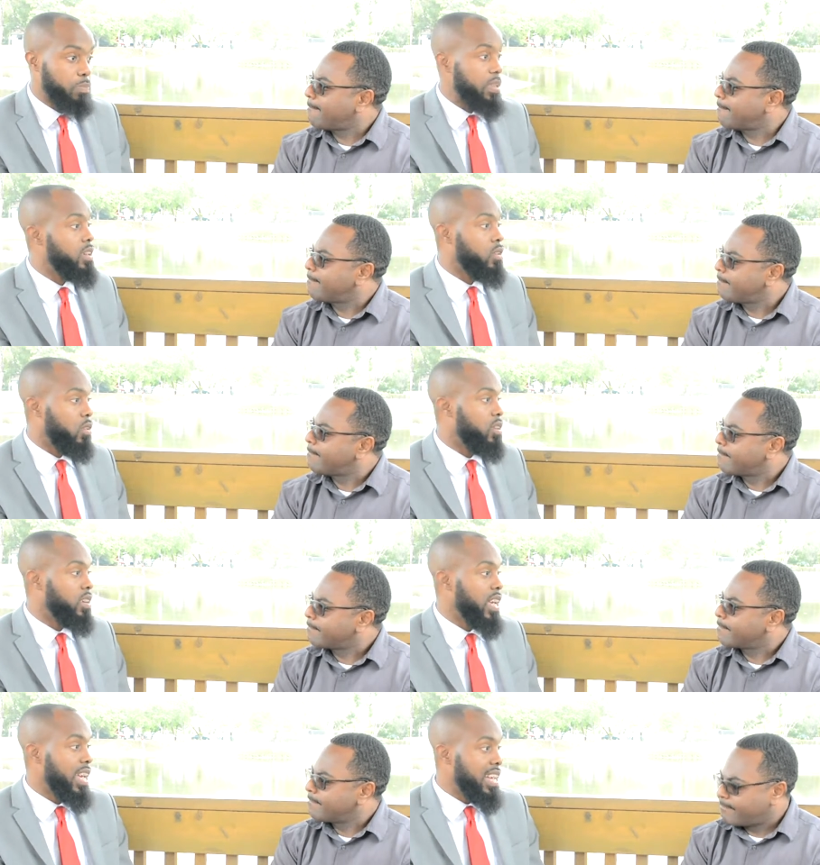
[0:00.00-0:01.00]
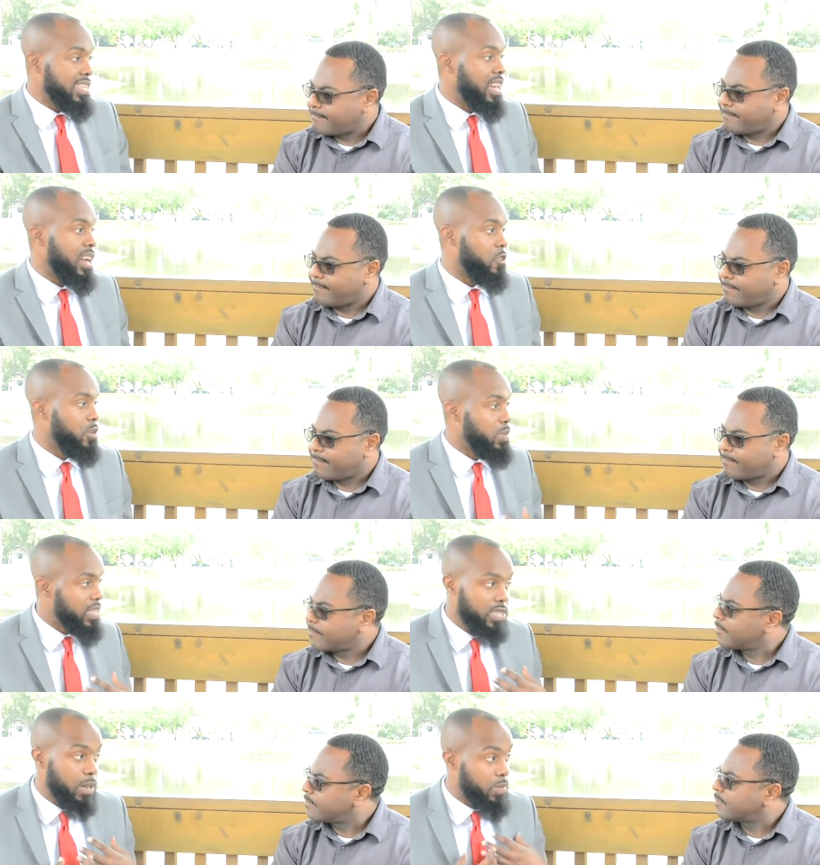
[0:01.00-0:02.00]
Speaker 1: speak on it's not going to
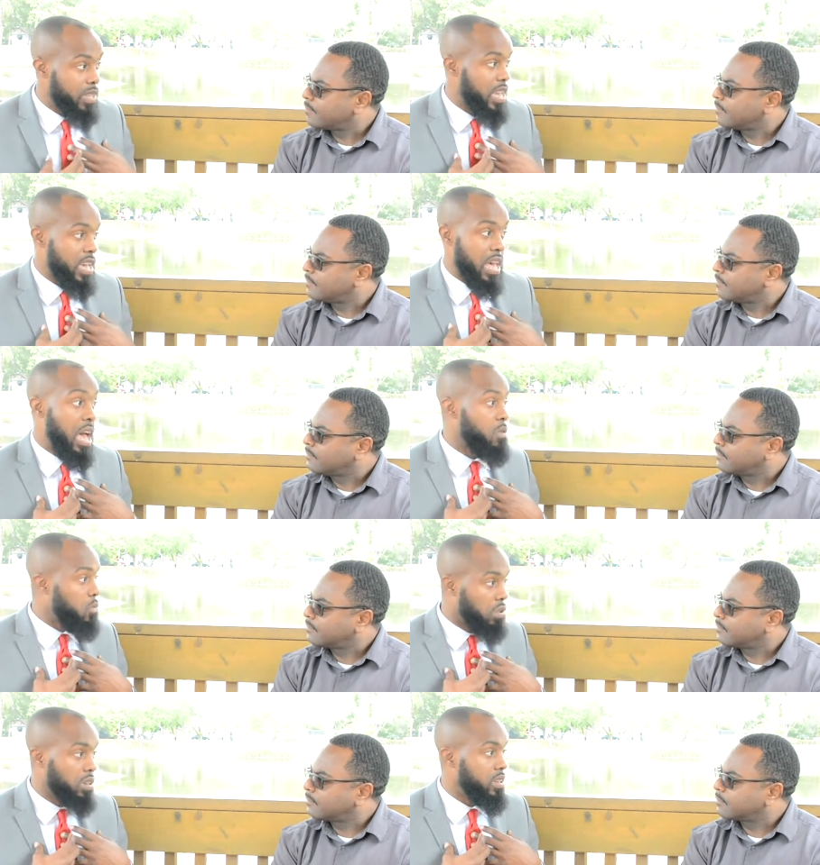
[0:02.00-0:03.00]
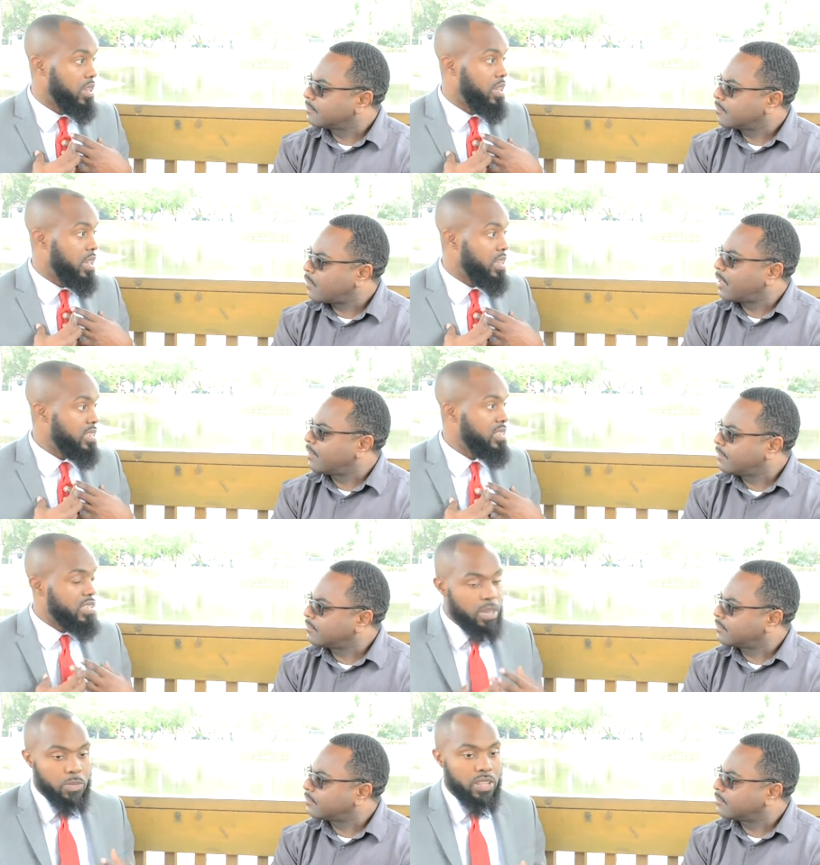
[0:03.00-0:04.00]
be something that I want right
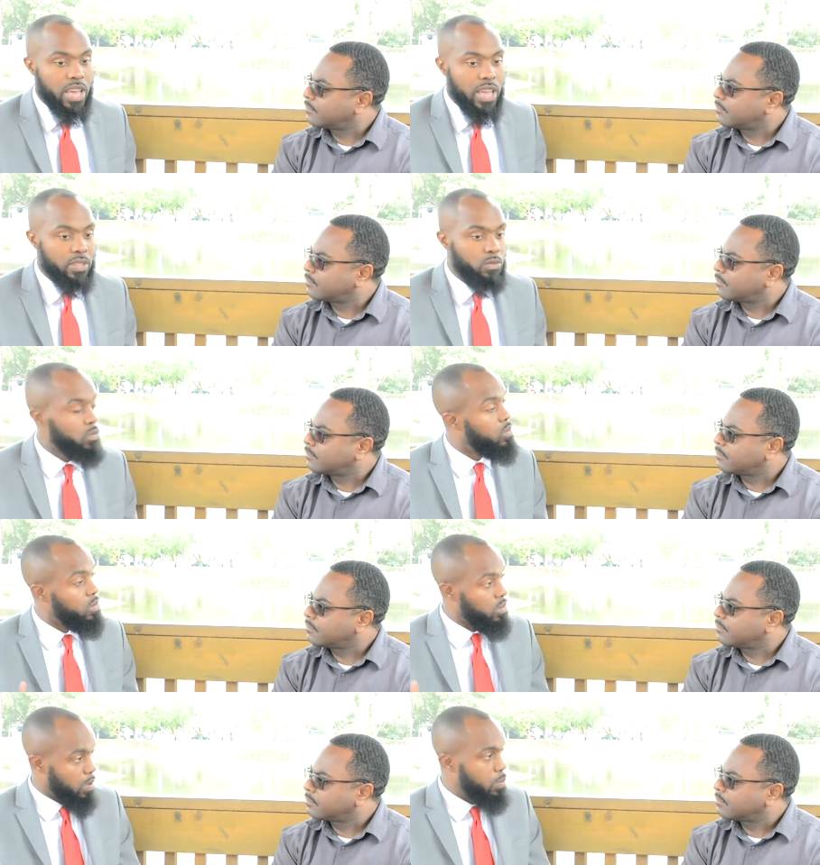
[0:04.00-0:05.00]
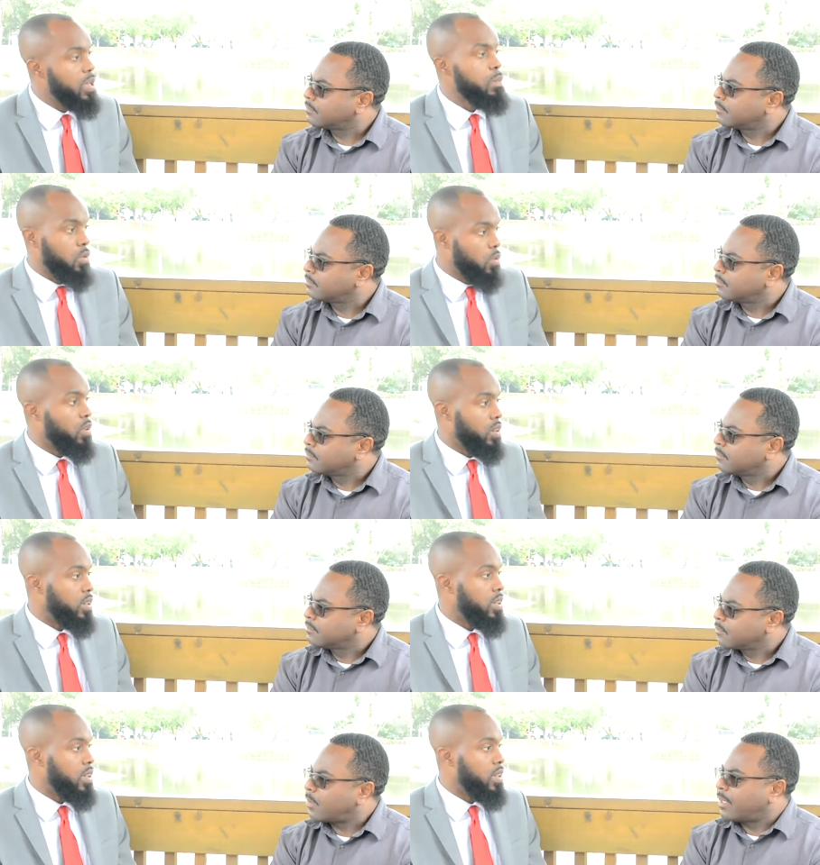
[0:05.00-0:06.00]
this is something that the people
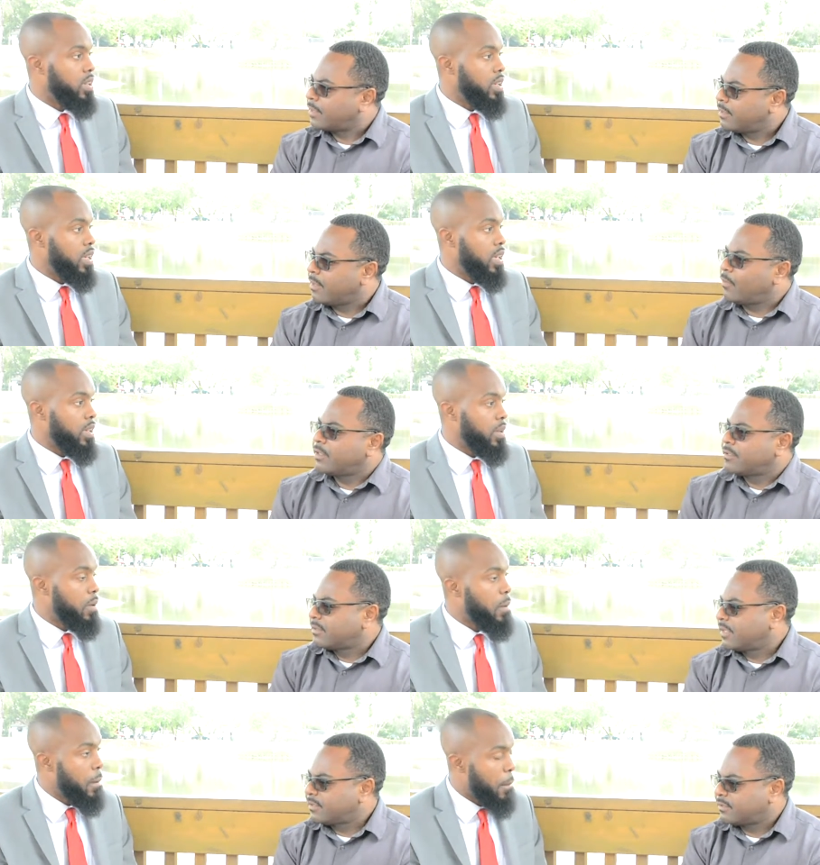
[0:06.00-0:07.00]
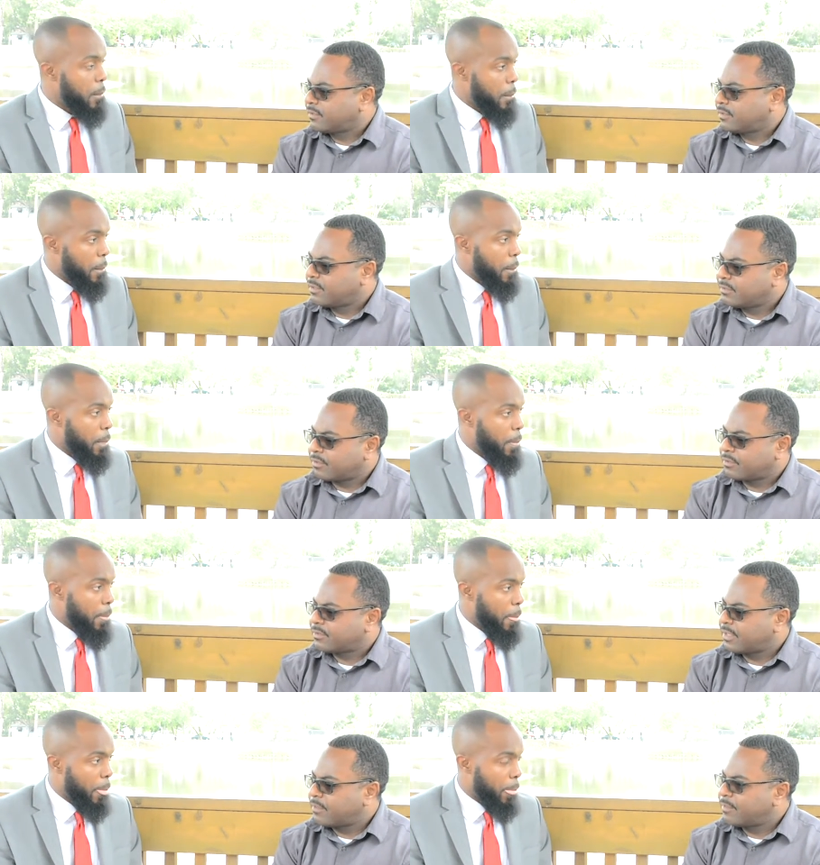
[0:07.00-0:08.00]
want
Speaker 2: right and one of the things just in the
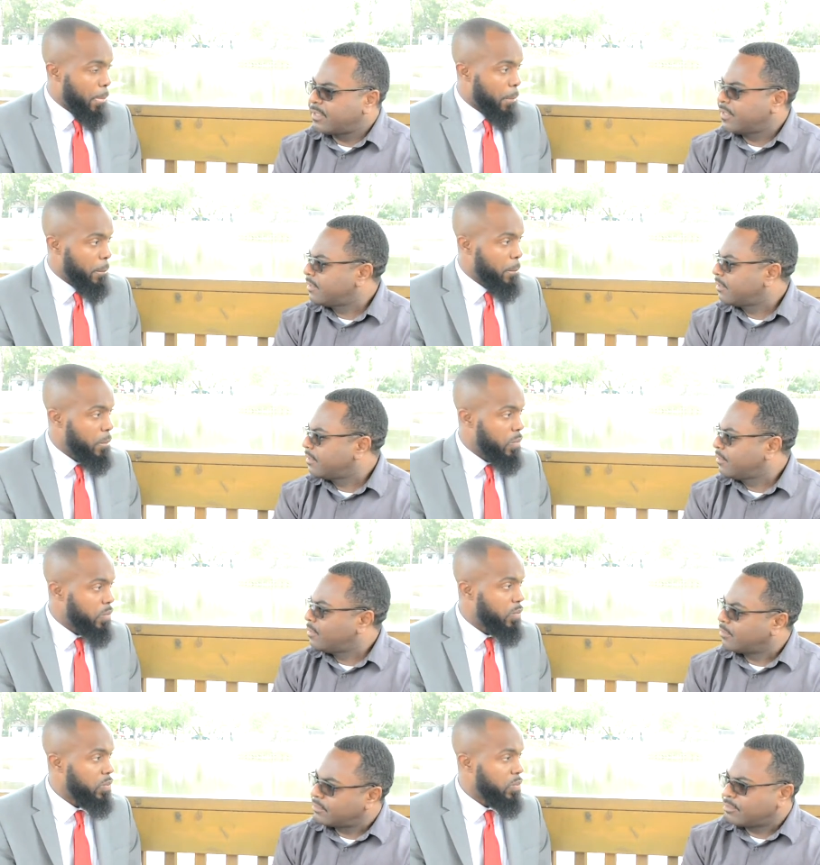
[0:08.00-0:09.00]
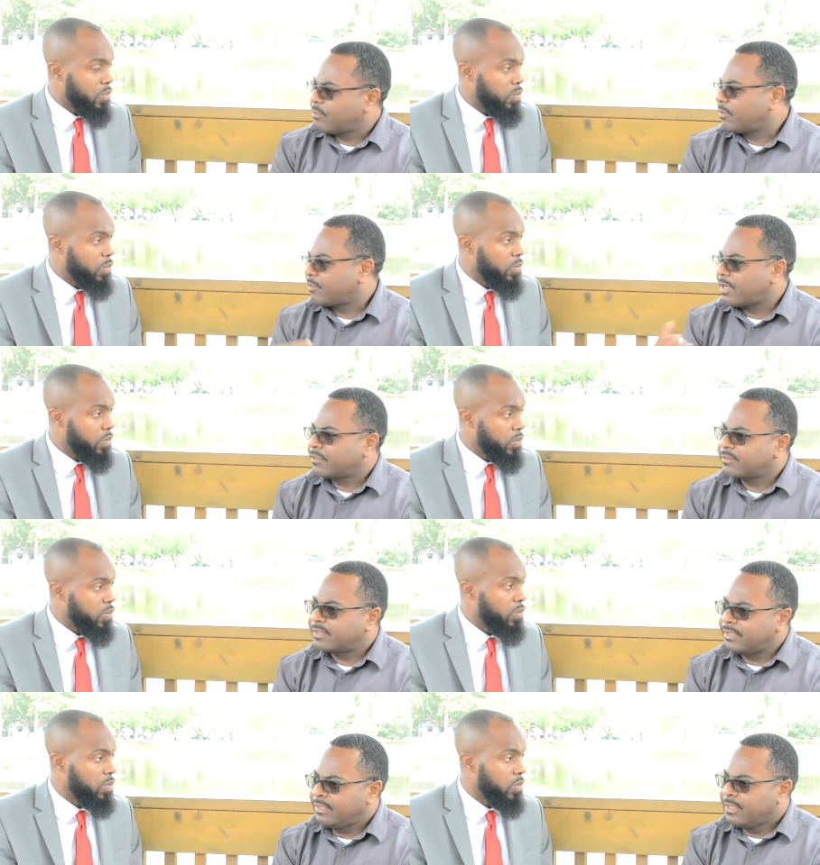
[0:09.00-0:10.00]
circles that I'm in you know going around the
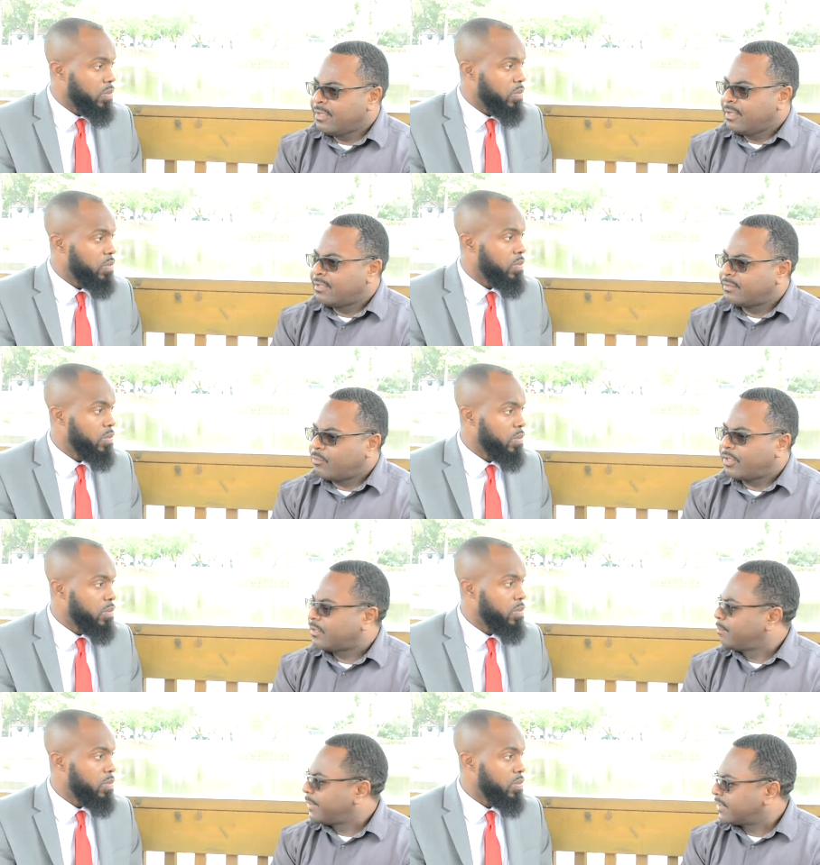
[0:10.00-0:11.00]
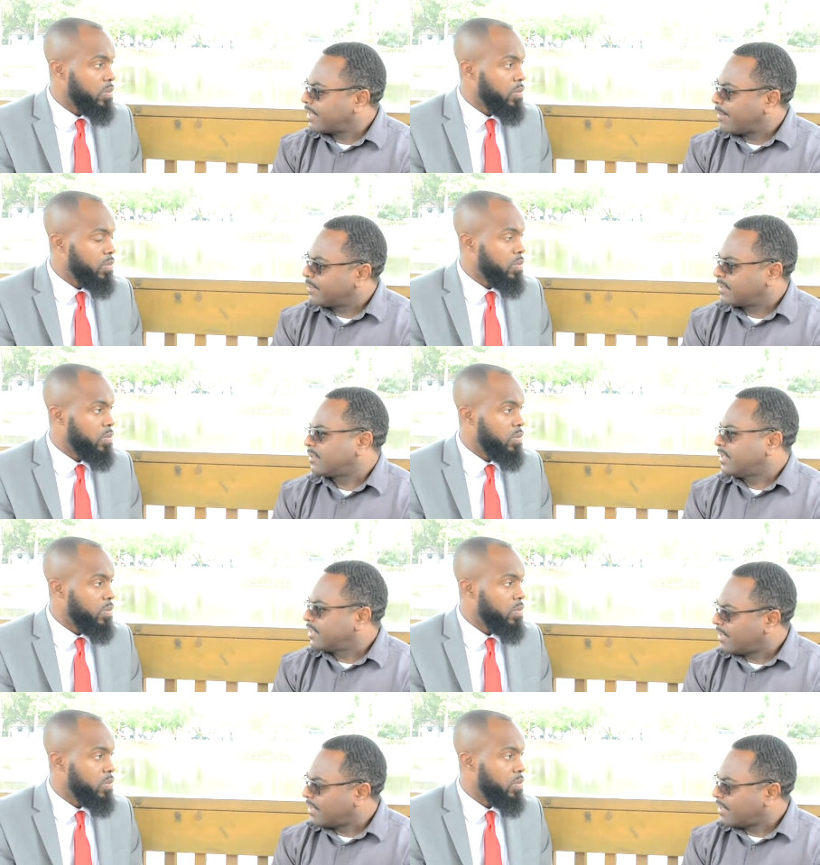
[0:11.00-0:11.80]
city one of the big topics is